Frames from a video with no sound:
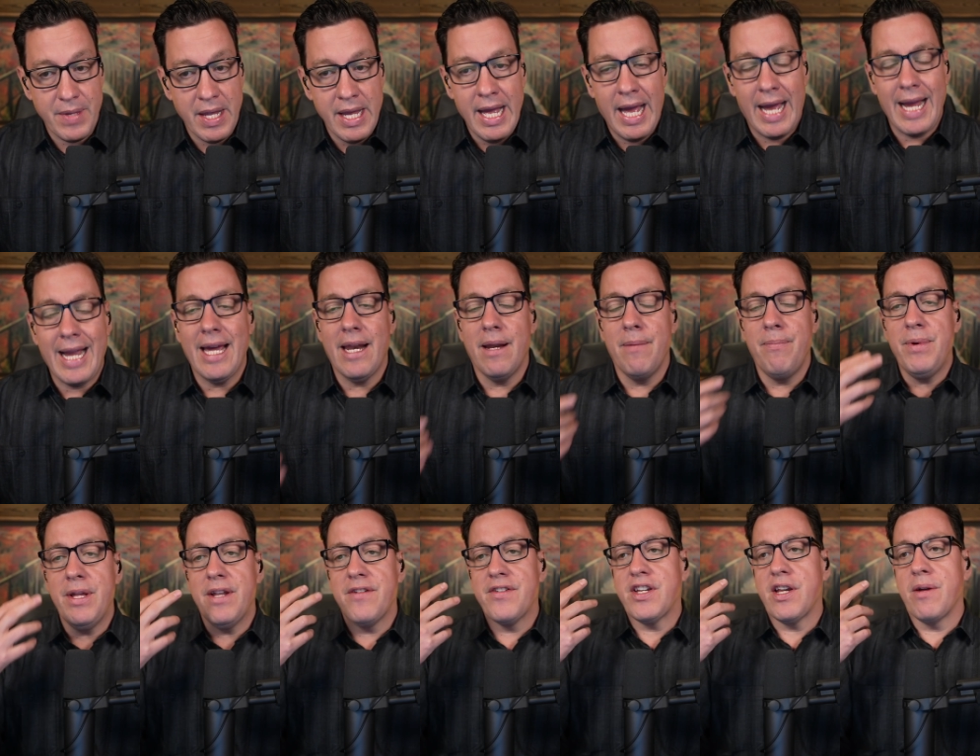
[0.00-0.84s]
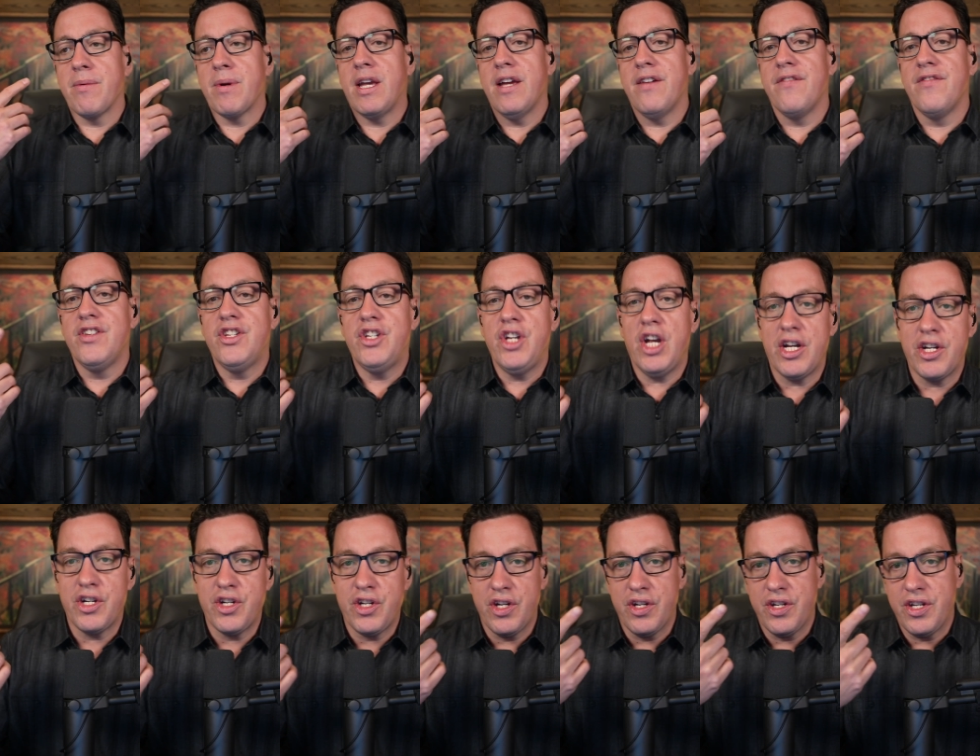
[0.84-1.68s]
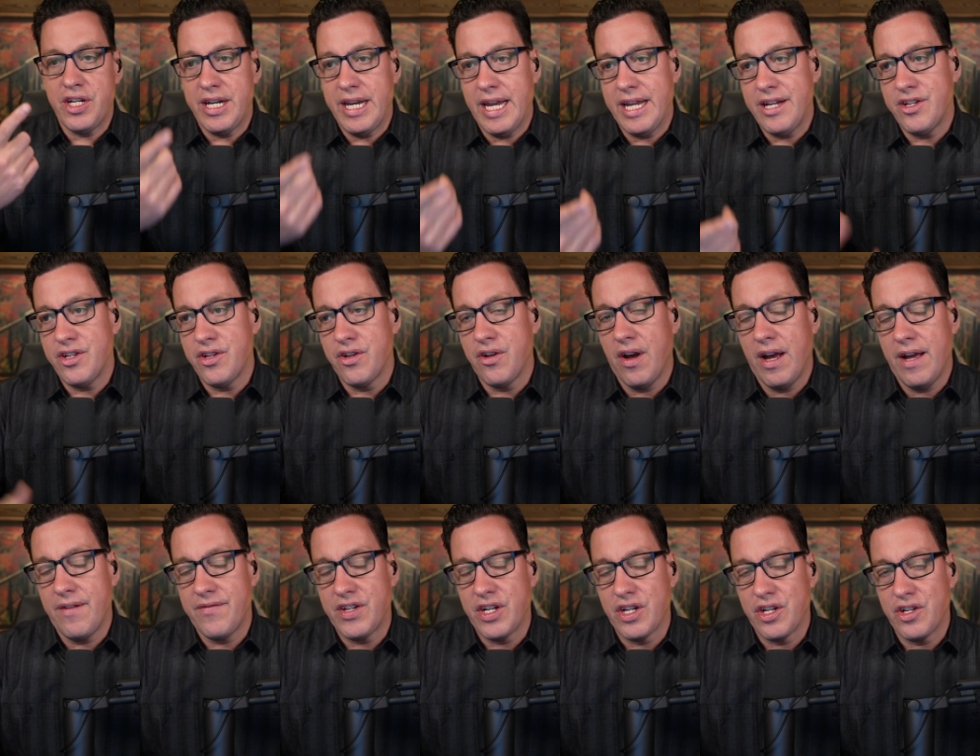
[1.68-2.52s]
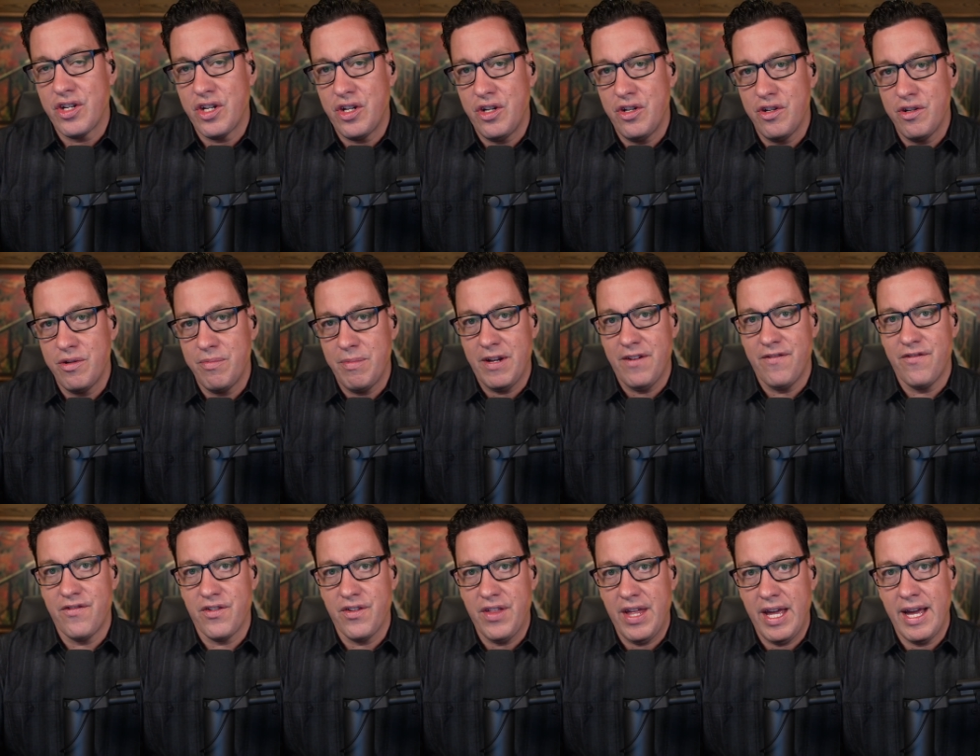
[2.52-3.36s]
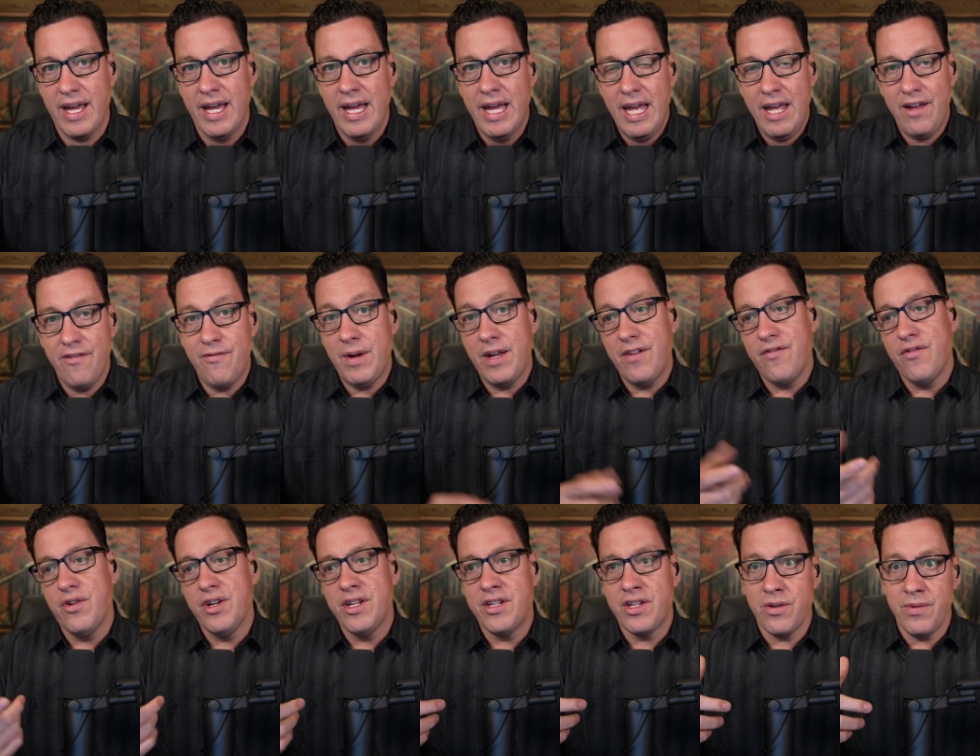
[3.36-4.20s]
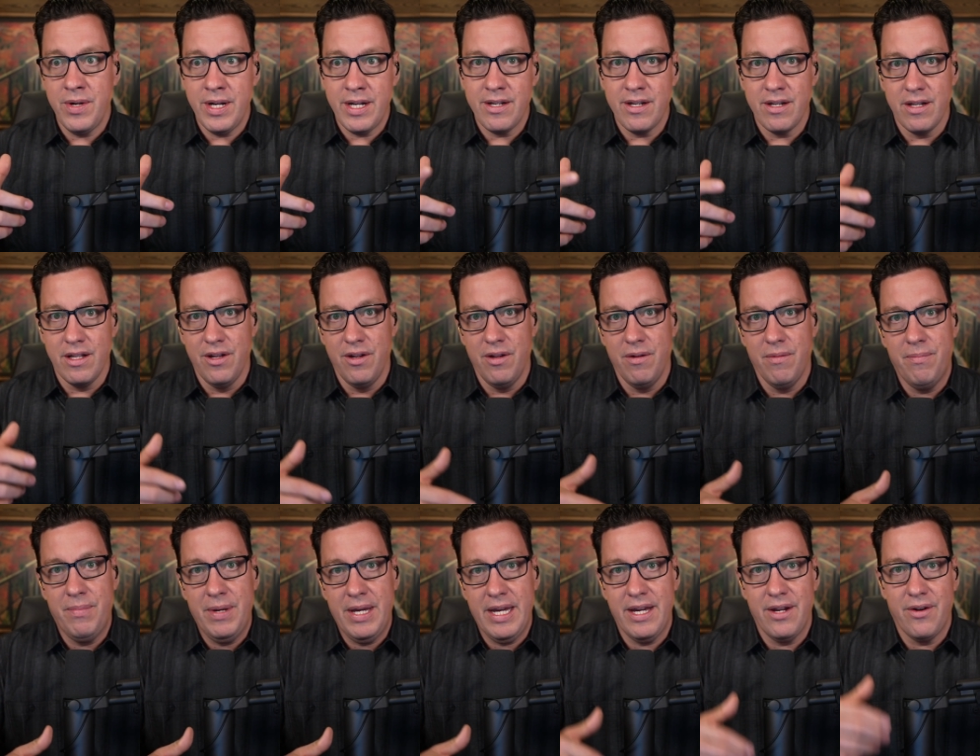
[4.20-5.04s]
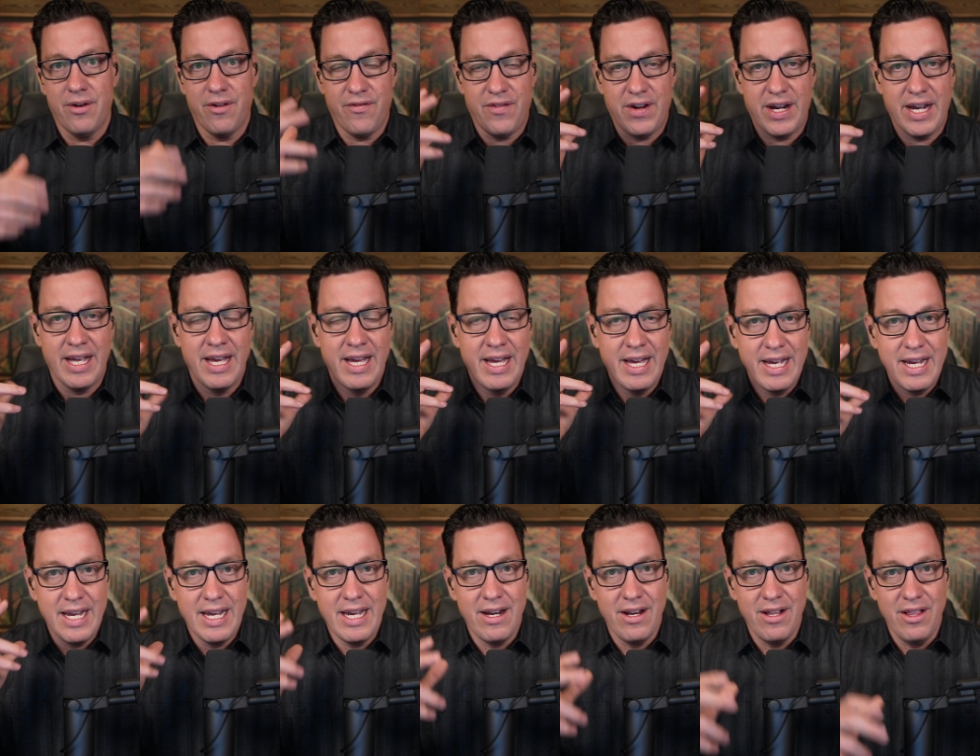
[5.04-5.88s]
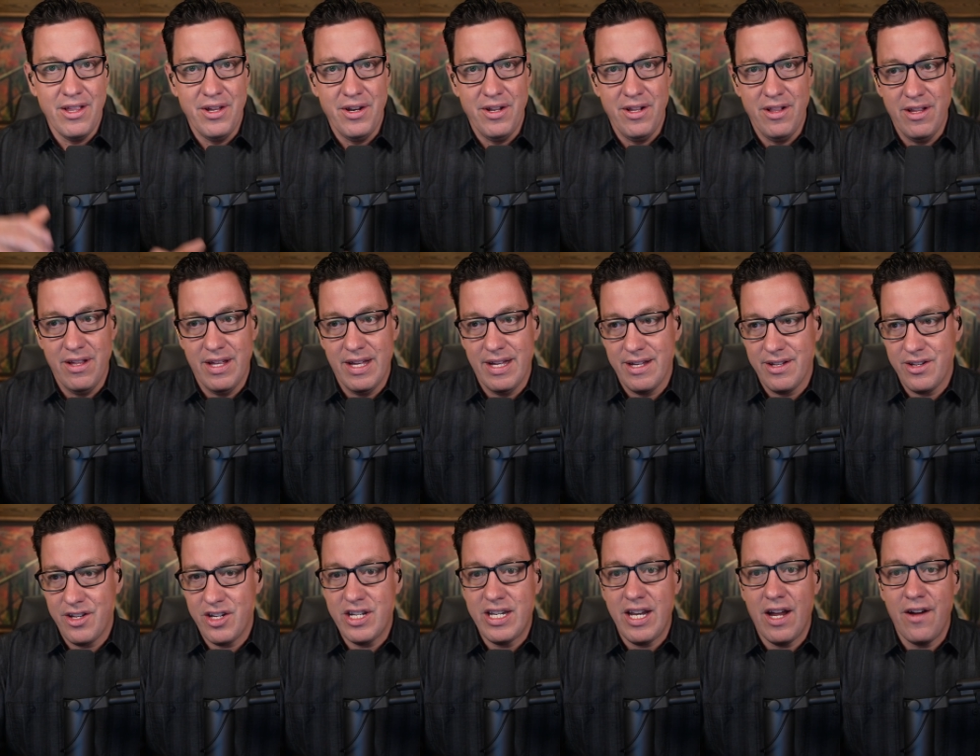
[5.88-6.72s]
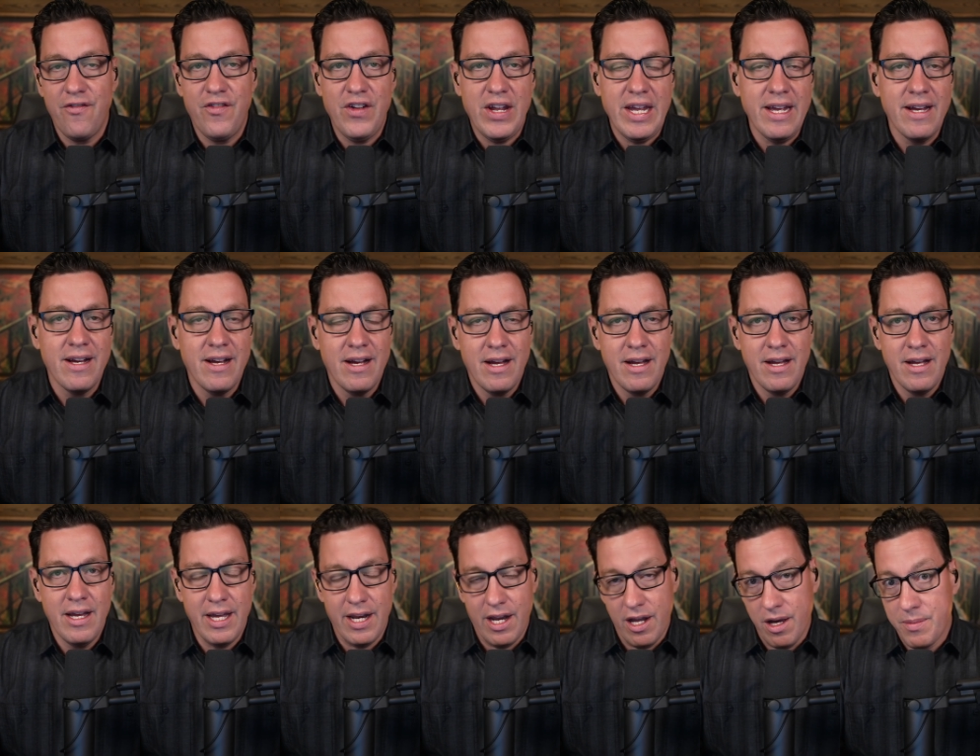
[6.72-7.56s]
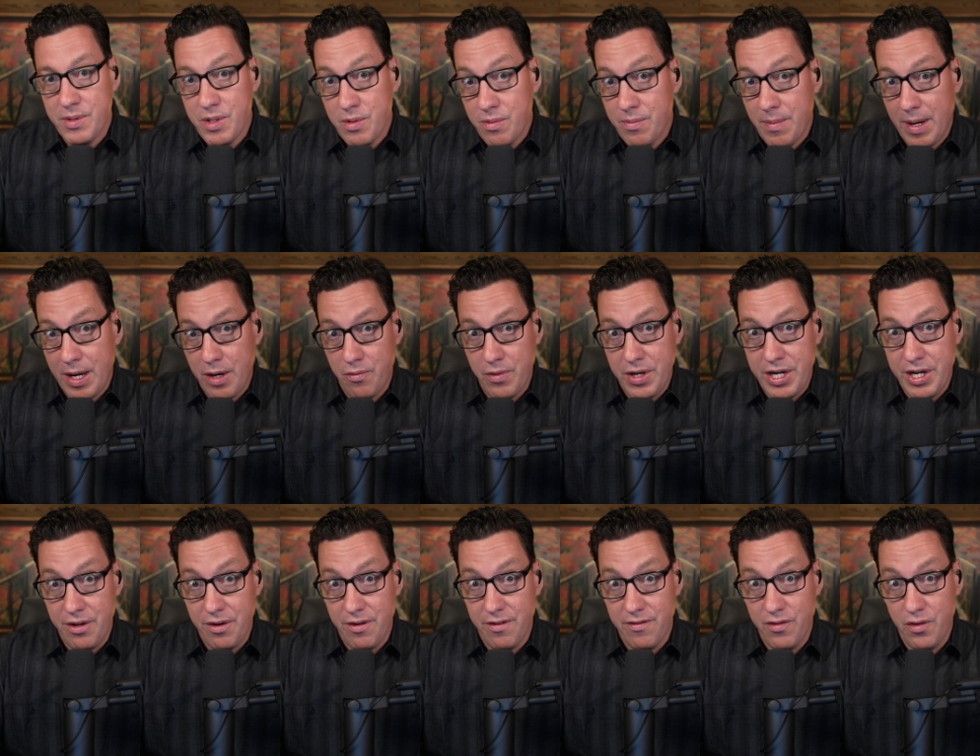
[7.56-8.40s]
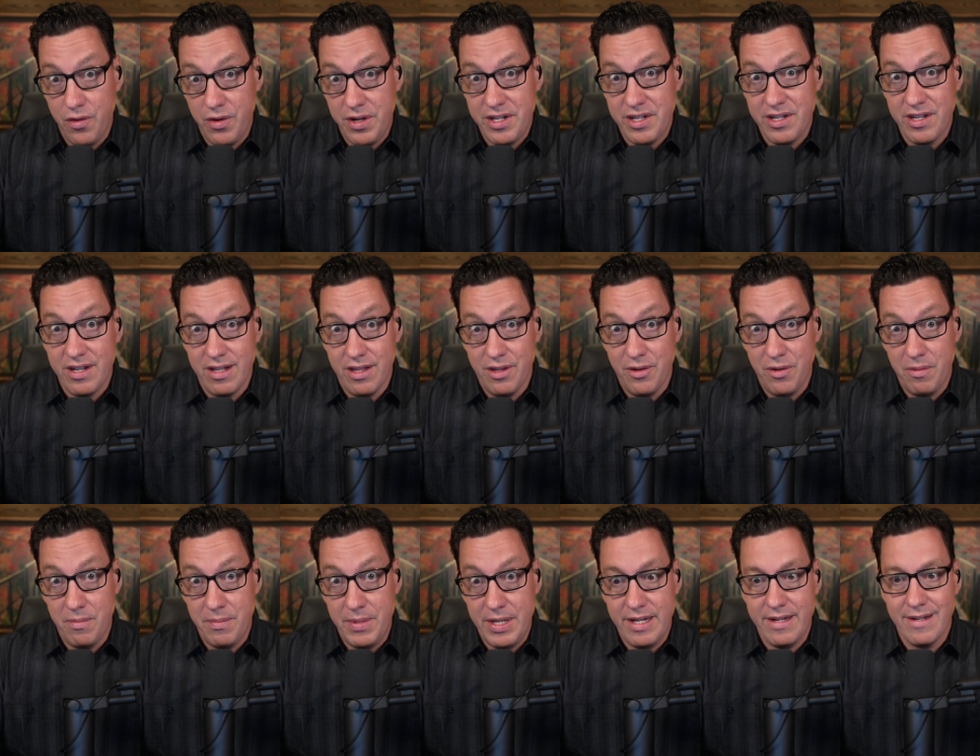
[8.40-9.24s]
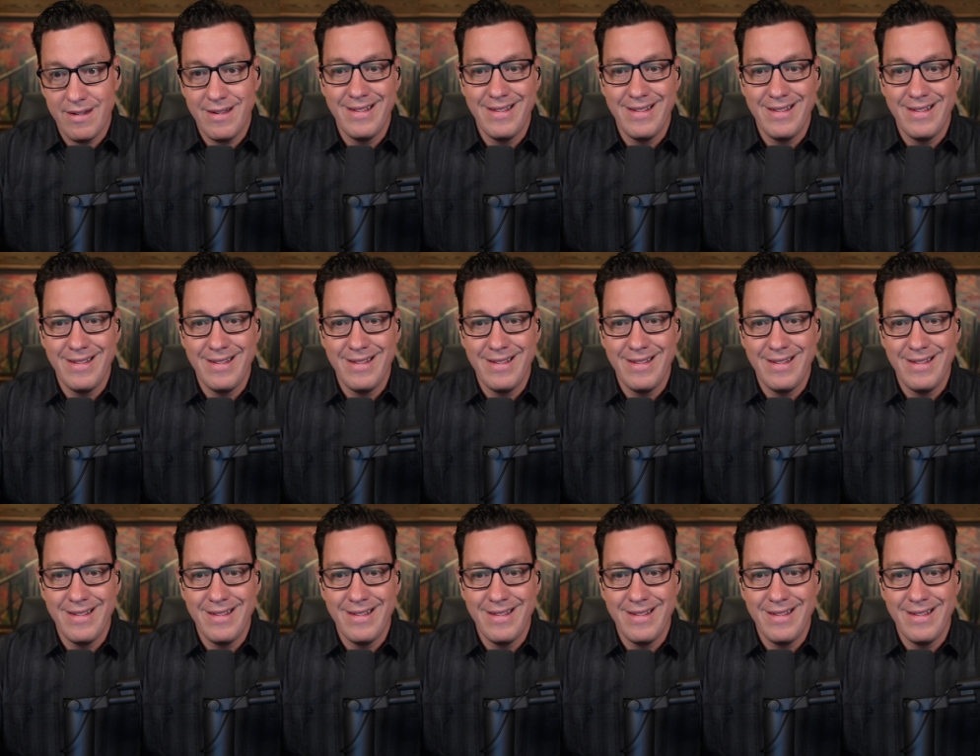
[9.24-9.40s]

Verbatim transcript: I got a bit of some congestion today, so you'll have to excuse me for that. If my voice squeaks a little bit or if I get a little uh, stuffy, it helps with my radio voice a little bit.